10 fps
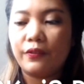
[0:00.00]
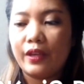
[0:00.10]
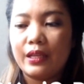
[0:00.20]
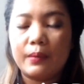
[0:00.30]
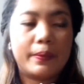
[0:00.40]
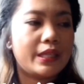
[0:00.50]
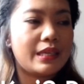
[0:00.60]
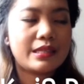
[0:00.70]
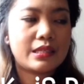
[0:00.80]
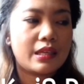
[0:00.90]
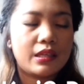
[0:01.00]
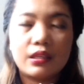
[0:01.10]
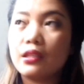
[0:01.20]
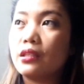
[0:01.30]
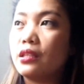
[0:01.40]
feeling, but it's
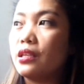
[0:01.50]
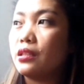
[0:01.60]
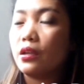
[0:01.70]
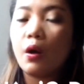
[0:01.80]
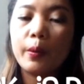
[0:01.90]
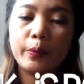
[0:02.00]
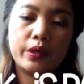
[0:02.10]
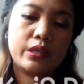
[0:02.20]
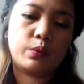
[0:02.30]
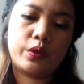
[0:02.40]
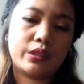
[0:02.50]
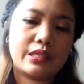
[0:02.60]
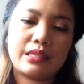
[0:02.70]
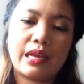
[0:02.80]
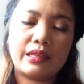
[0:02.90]
the corporate world
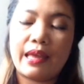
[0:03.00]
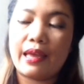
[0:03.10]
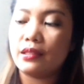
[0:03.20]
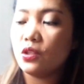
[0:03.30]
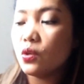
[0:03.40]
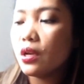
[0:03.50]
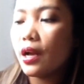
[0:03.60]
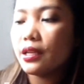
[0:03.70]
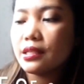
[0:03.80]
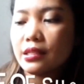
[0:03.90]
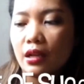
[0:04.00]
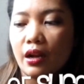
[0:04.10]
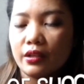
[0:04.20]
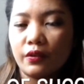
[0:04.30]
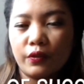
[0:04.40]
is like that. You gotta
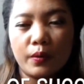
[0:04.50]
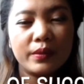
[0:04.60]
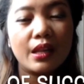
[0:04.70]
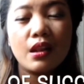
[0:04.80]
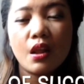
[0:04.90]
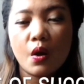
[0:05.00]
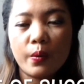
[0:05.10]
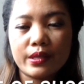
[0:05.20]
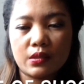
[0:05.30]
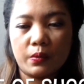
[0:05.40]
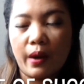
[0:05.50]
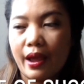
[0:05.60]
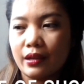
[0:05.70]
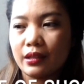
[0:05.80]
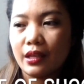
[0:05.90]
start from the lowest
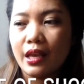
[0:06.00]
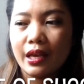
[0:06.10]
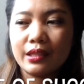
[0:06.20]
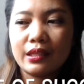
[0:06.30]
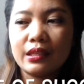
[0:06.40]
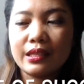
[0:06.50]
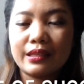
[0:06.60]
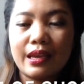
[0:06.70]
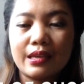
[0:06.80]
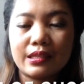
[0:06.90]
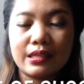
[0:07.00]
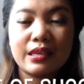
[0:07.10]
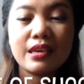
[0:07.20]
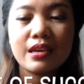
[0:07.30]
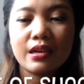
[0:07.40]
rank until it takes
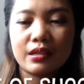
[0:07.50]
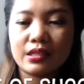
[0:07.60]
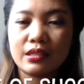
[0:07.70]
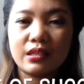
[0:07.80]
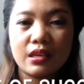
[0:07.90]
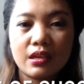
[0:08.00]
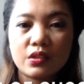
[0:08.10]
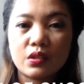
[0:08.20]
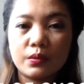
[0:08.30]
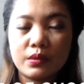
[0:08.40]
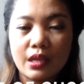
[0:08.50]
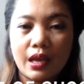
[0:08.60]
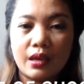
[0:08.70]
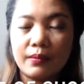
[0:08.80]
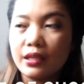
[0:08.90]
years and years of
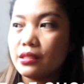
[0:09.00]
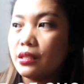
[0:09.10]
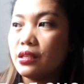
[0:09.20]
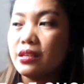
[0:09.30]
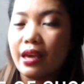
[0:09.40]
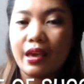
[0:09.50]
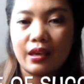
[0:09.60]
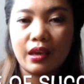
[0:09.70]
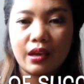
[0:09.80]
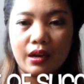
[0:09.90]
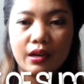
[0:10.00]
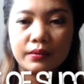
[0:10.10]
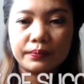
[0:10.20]
time until you get here.